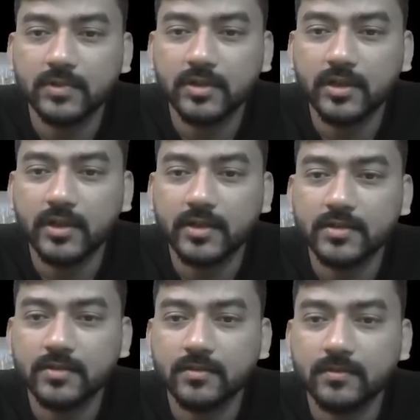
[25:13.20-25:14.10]

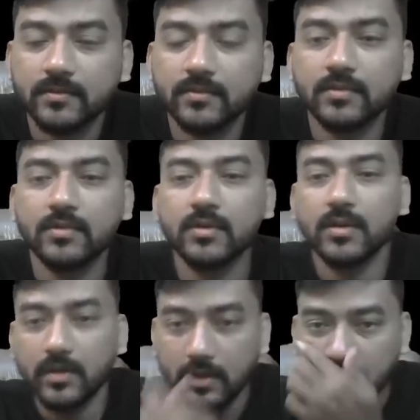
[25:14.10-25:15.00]
nx,
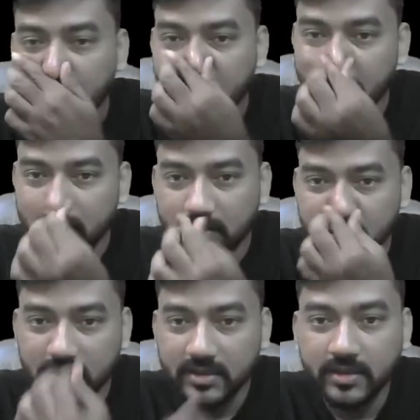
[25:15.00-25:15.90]
and
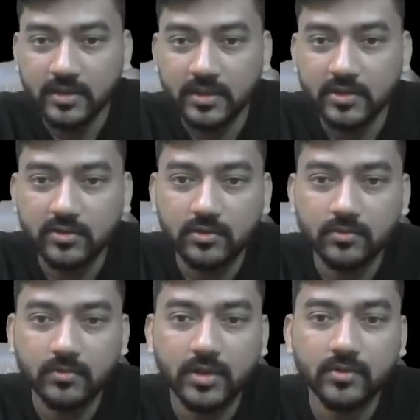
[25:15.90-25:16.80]
this is n is equal to
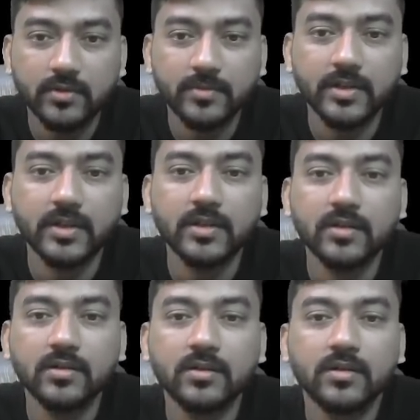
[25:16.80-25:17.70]
1 to infinity.
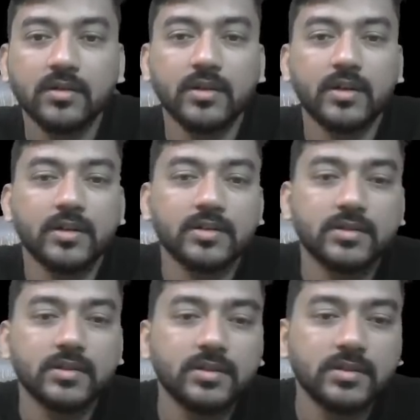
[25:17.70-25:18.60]
The
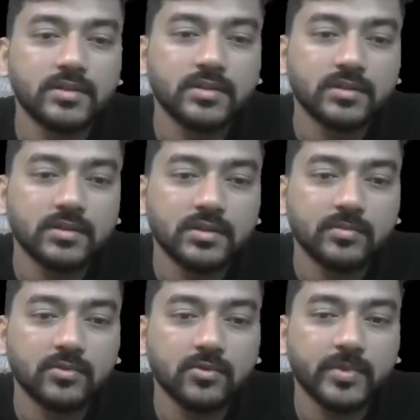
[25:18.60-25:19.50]
series is,
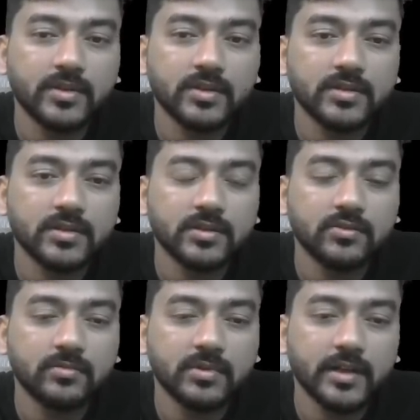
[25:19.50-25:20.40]
open the series
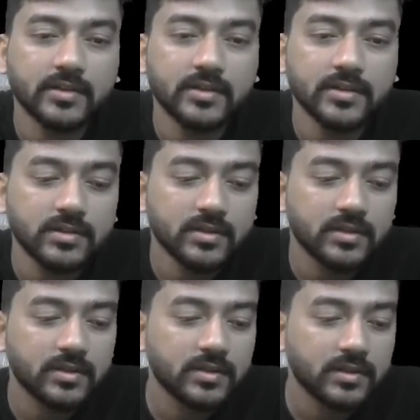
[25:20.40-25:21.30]
like this,
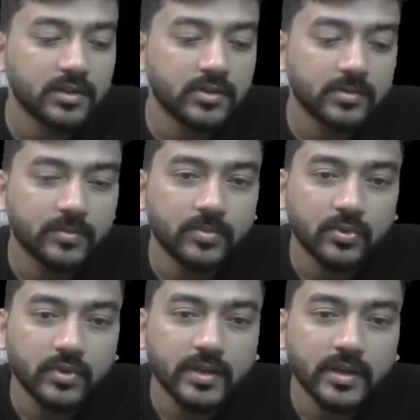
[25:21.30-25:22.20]
it will be
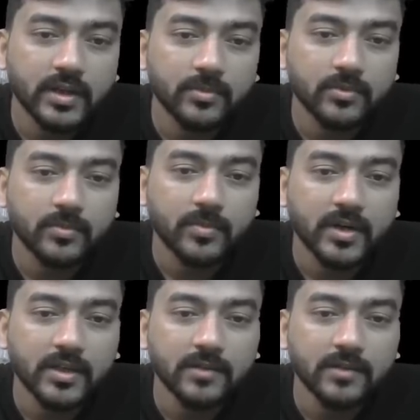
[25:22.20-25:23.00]
4k upon pi